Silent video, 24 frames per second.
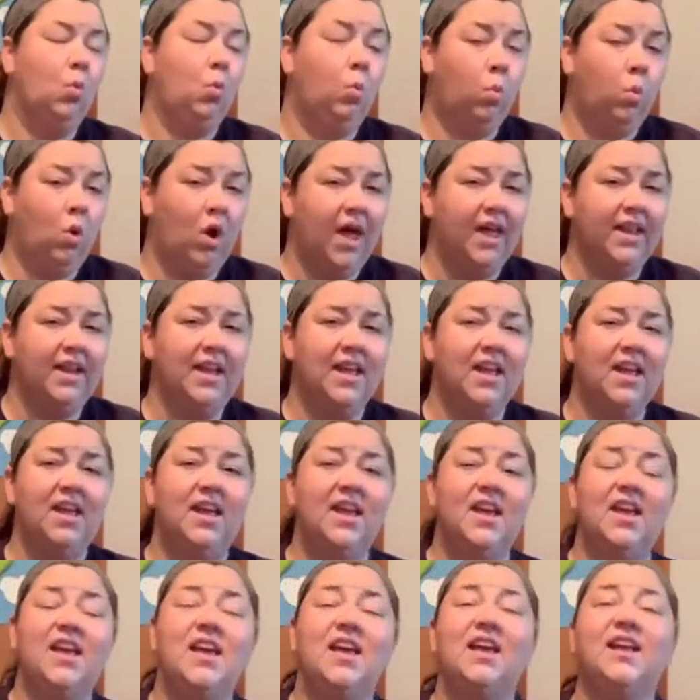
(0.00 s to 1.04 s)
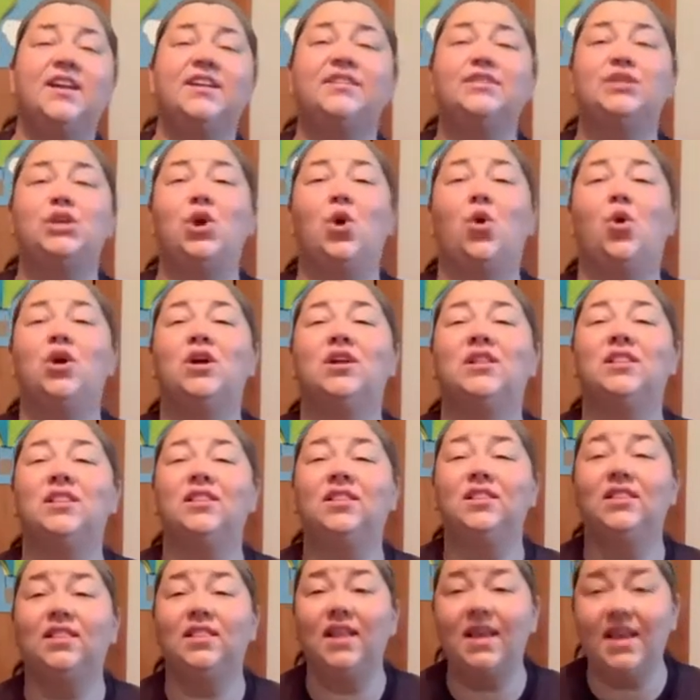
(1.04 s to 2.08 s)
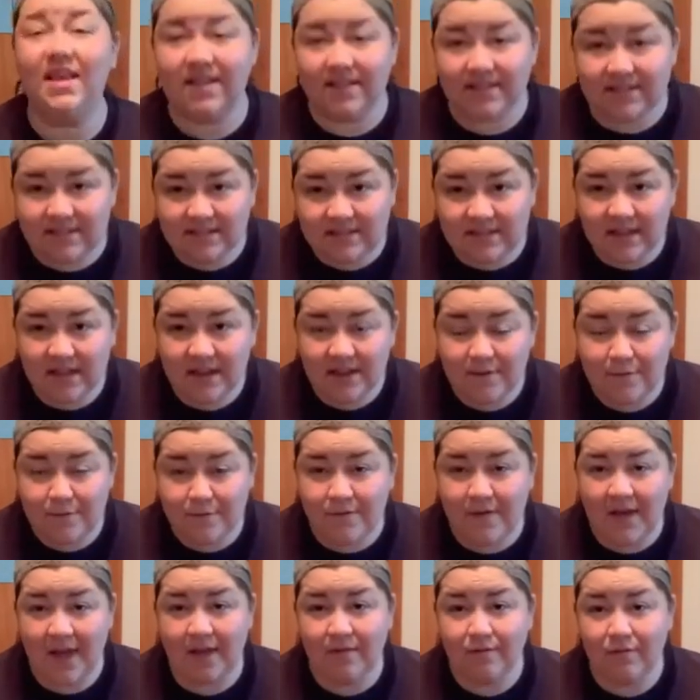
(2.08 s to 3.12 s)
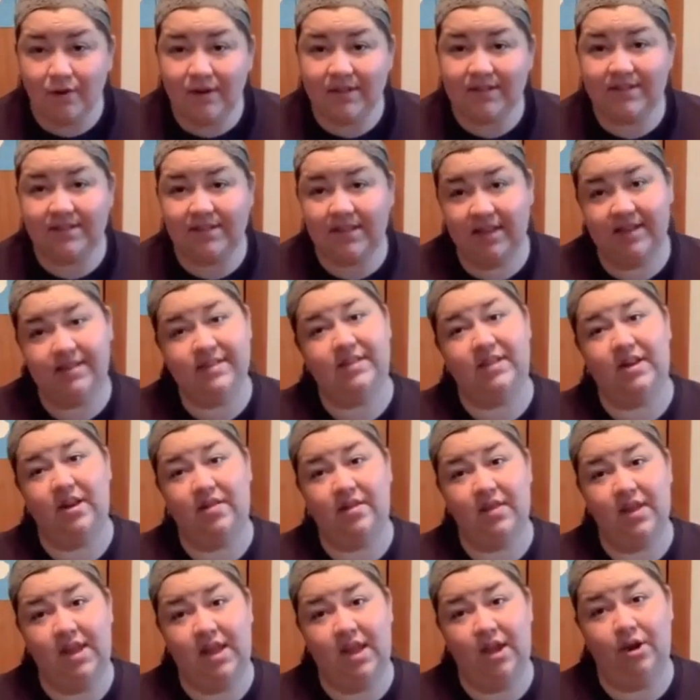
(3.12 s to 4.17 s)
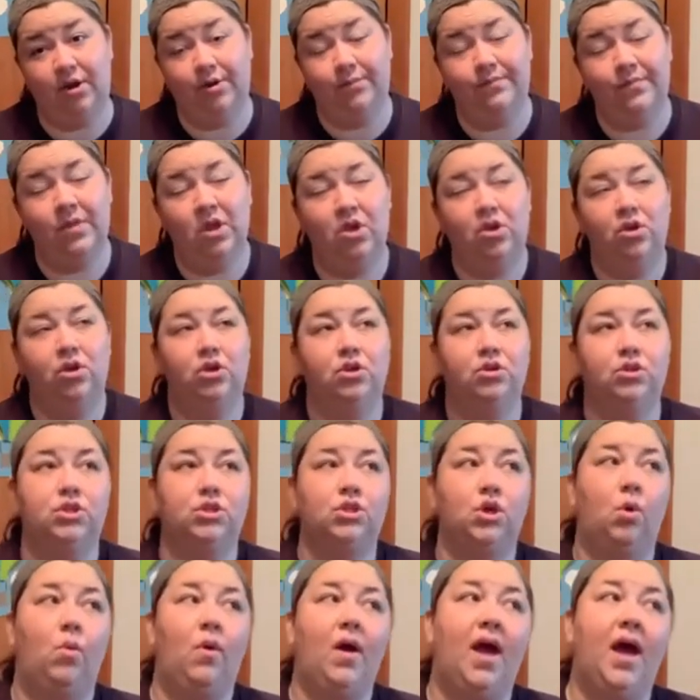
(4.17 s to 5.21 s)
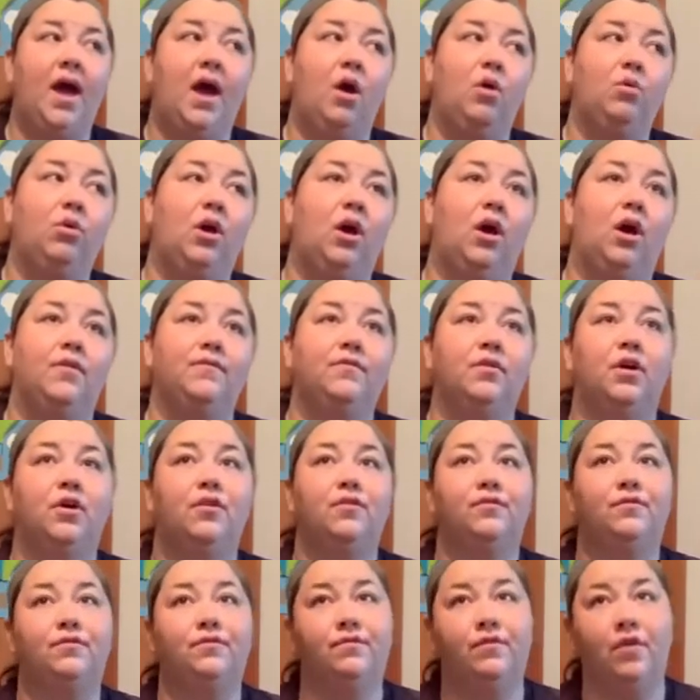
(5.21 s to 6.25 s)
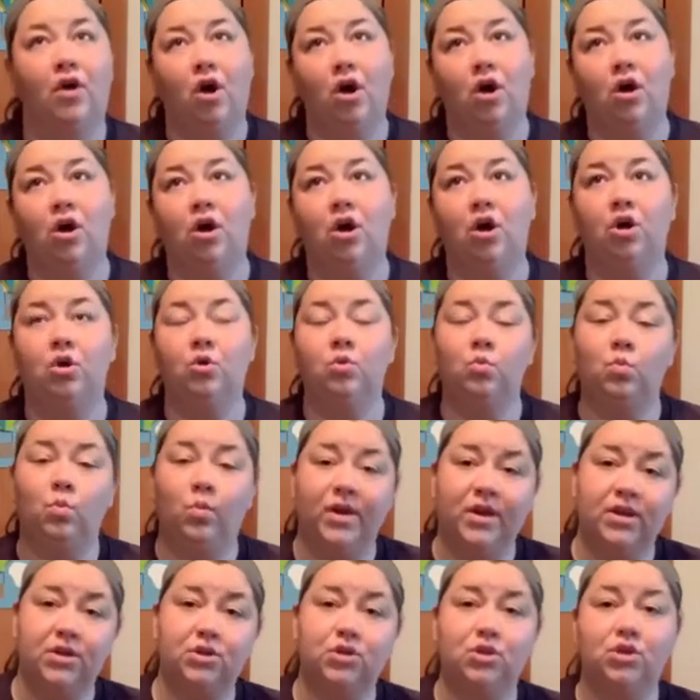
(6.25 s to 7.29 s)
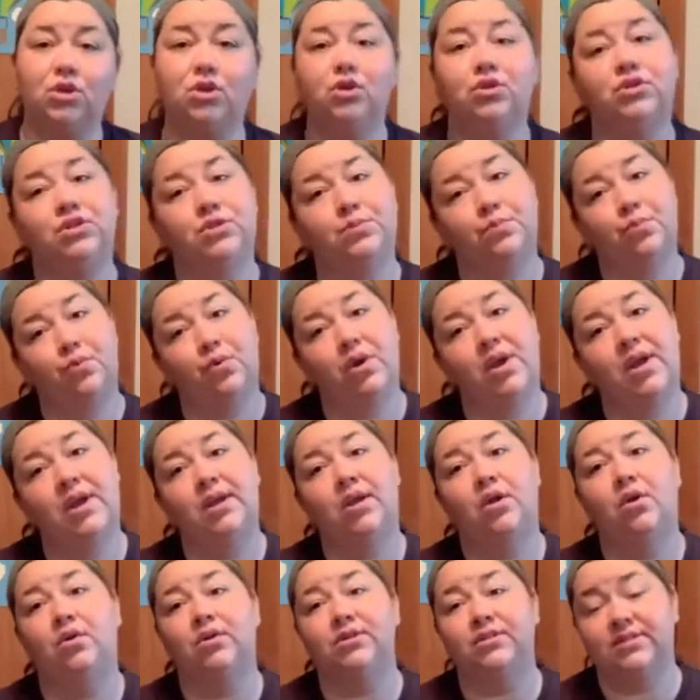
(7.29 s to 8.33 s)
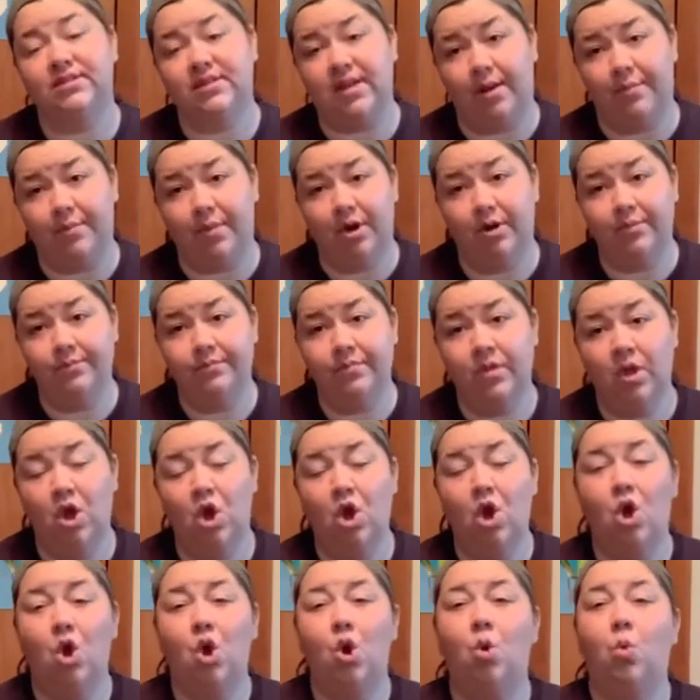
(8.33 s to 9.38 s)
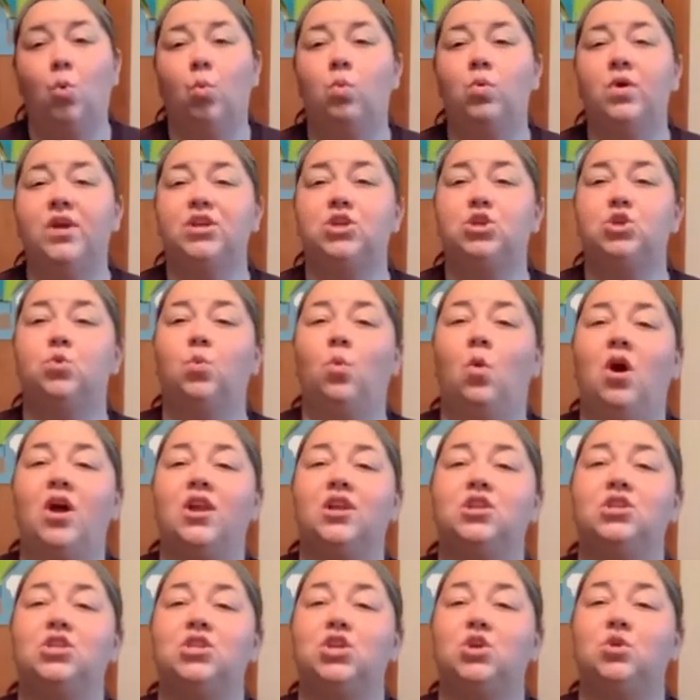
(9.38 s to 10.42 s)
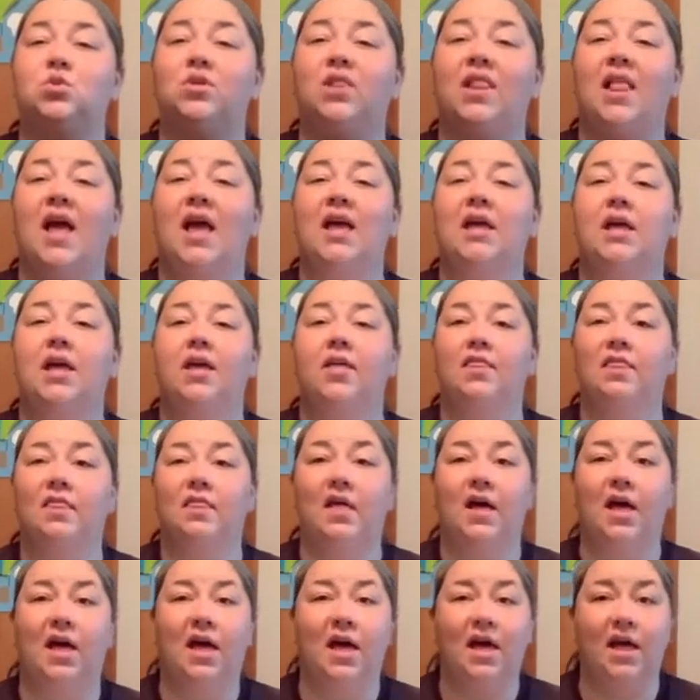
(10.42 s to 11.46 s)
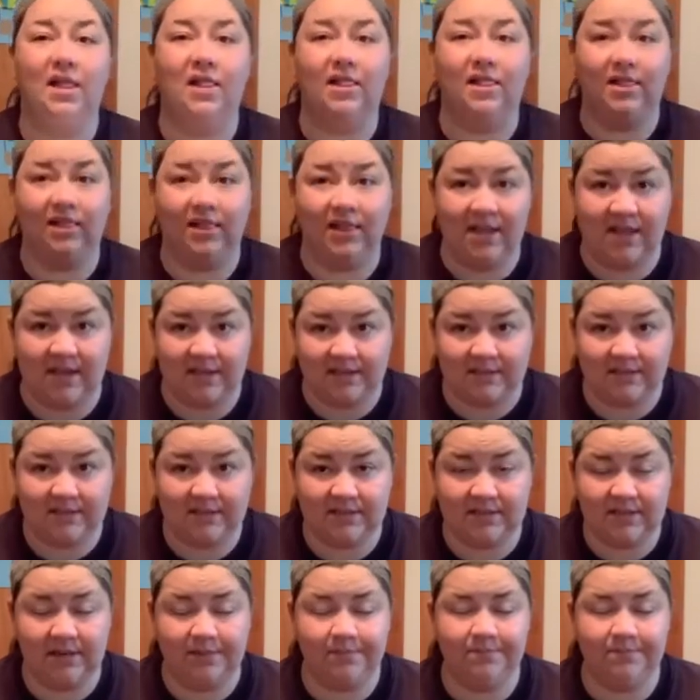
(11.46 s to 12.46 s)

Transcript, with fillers: What is your least favorite season of the year? So out of fall, winter, spring, or summer, which one do you like the least?